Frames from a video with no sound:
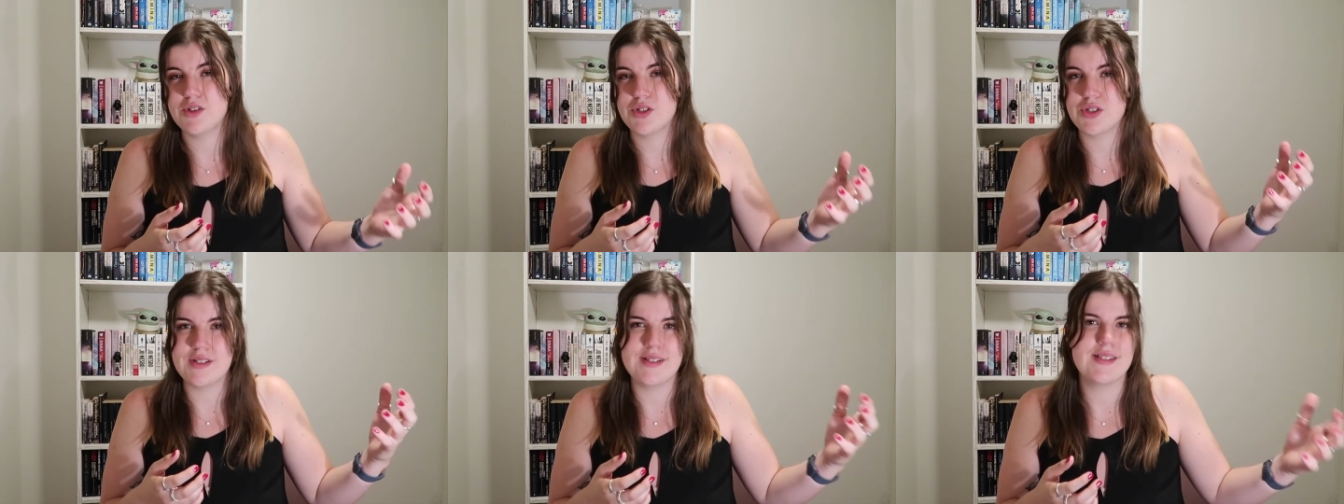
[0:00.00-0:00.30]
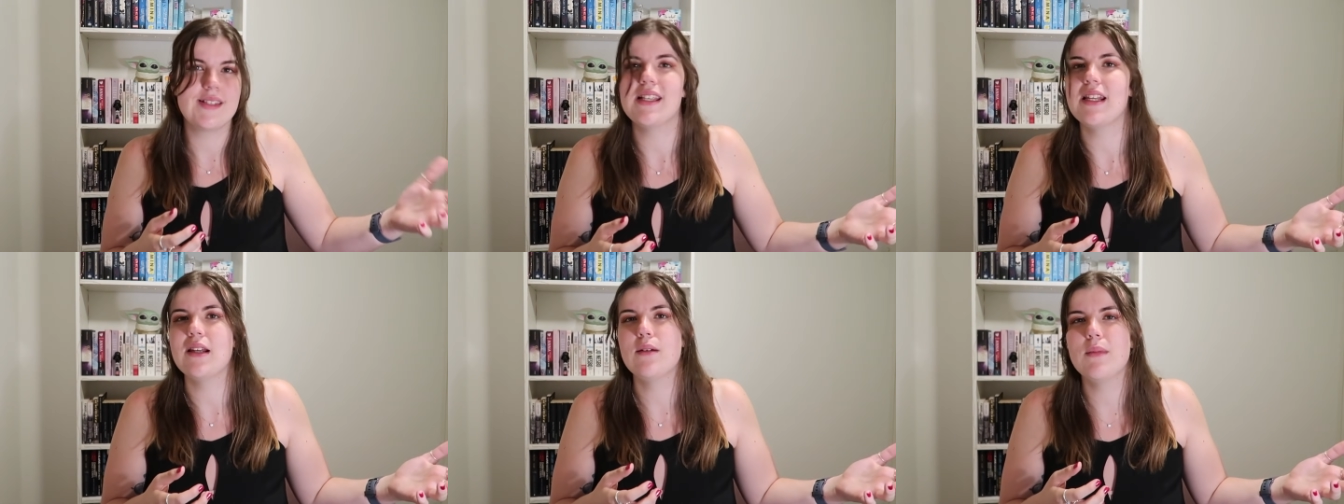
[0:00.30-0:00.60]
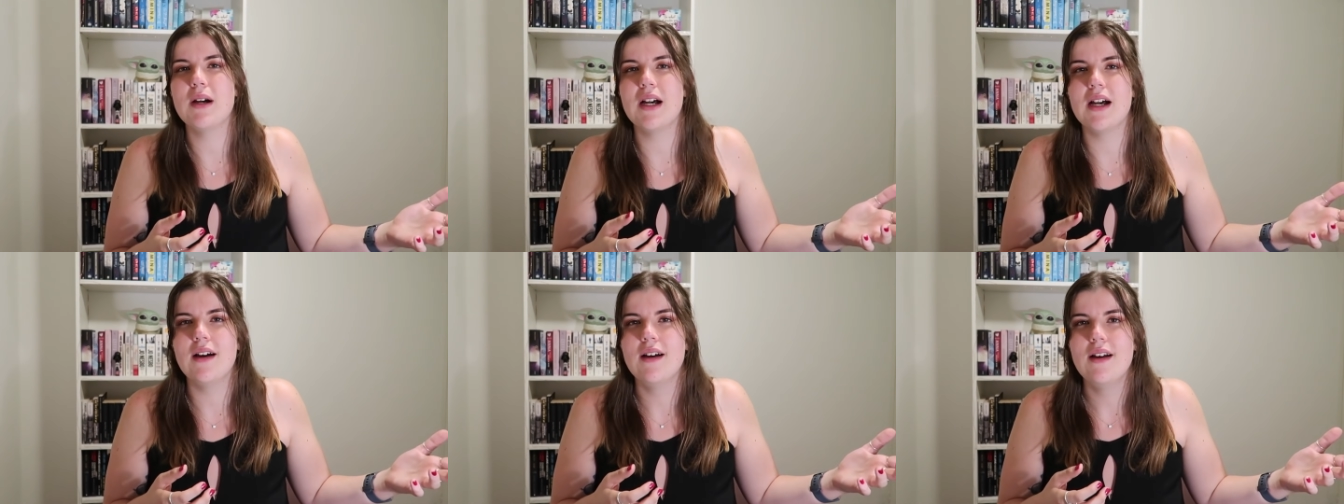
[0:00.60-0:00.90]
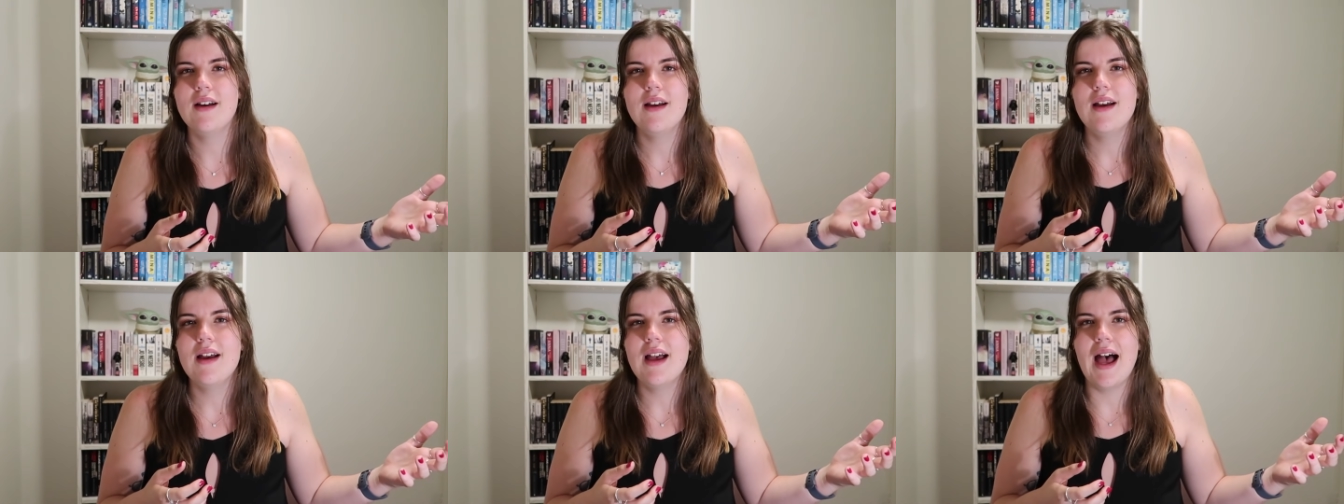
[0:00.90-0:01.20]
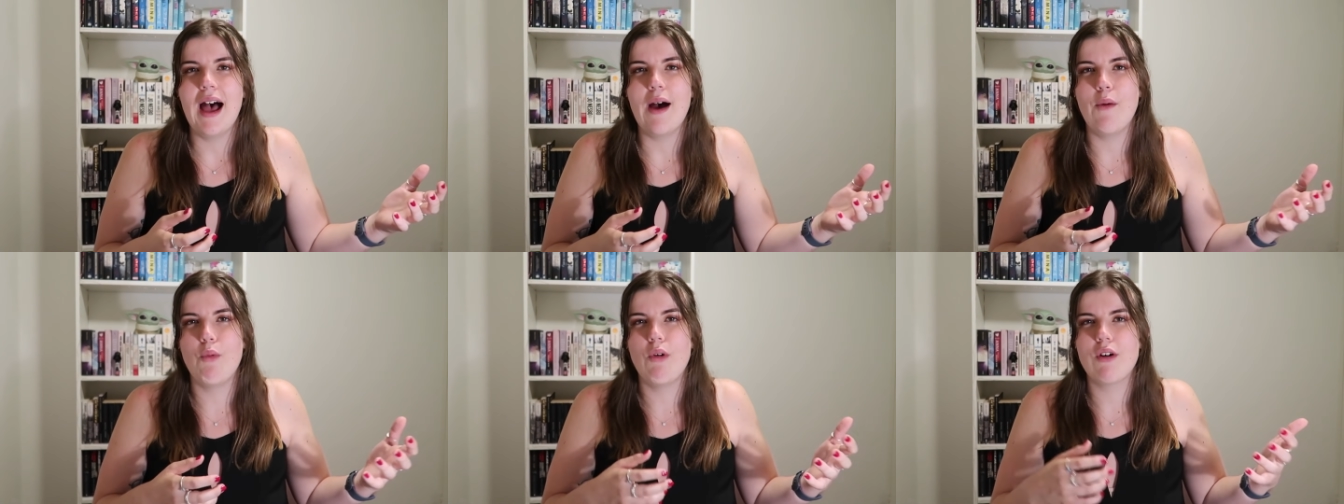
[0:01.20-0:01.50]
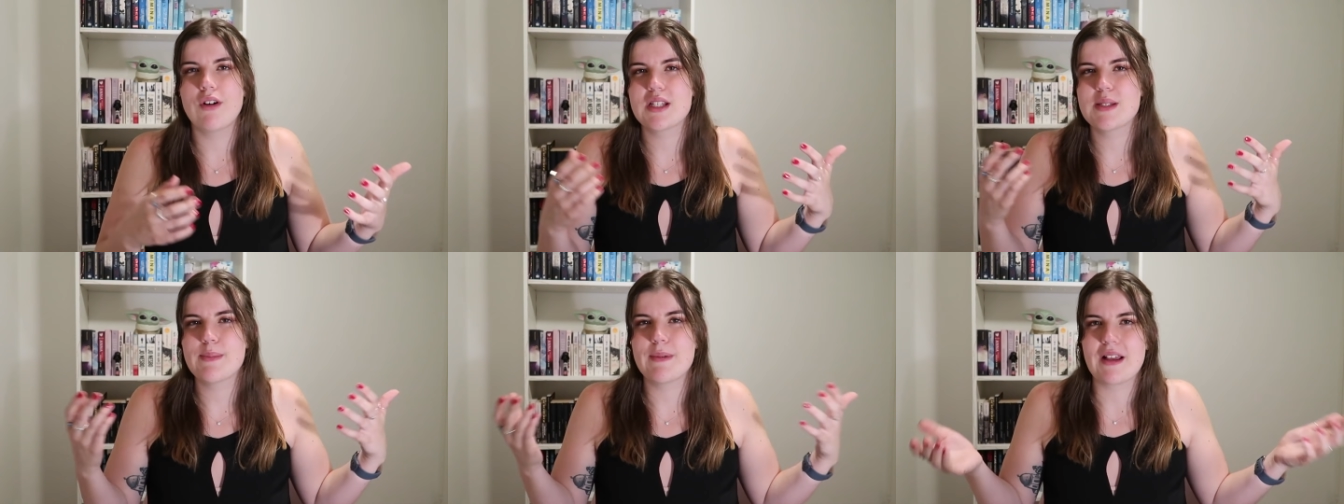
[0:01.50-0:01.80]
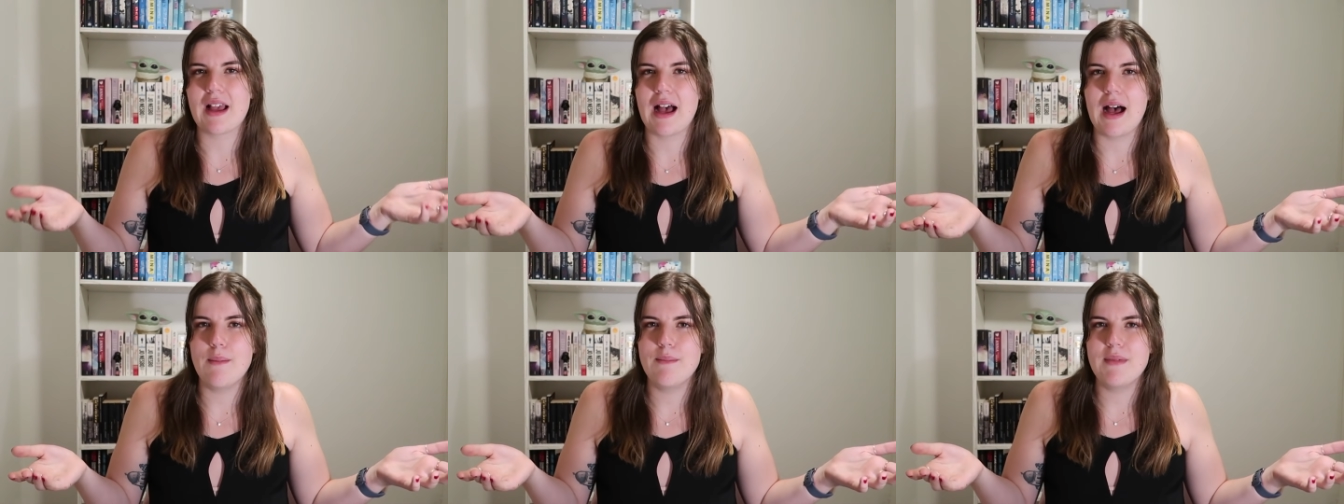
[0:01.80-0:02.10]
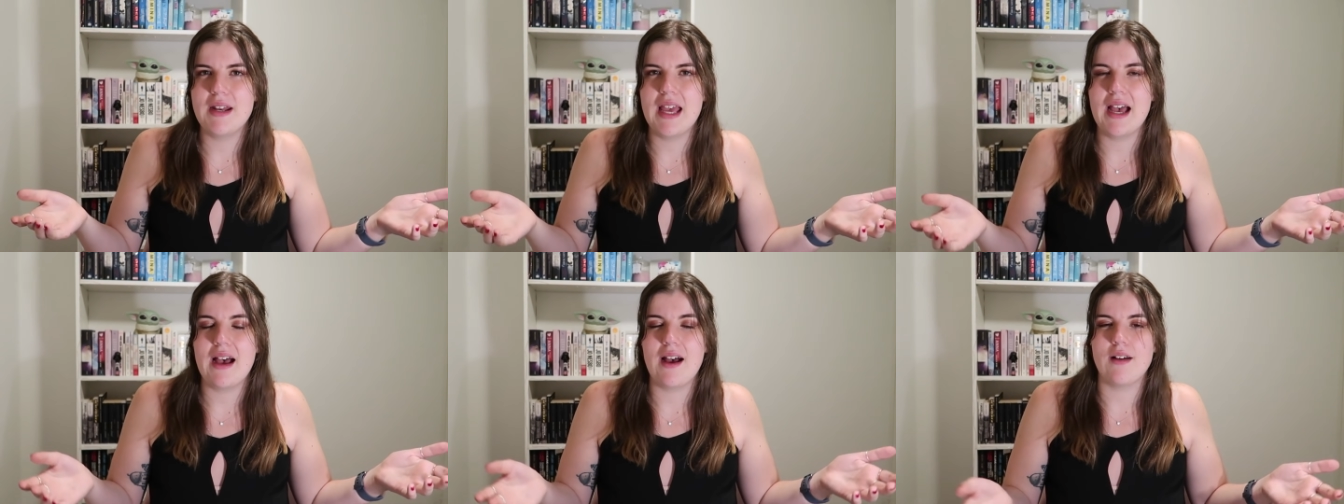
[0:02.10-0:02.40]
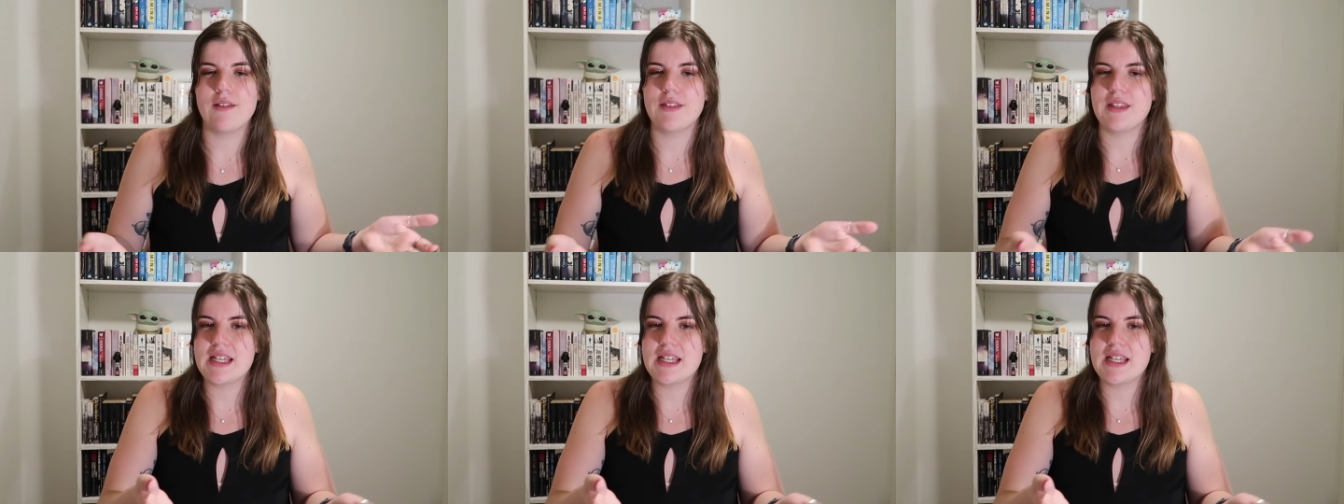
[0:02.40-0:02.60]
to cinema and what it's become now.